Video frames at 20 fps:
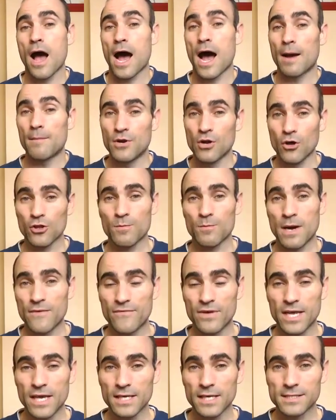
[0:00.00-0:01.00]
I'm not my
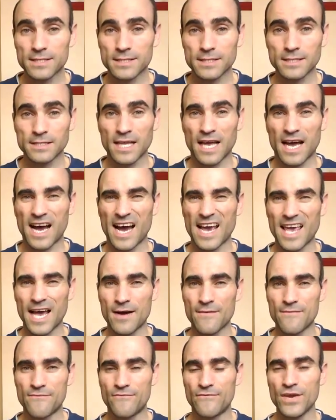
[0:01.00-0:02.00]
feelings. I
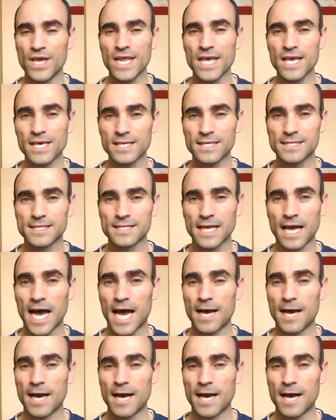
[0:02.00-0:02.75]
have feelings.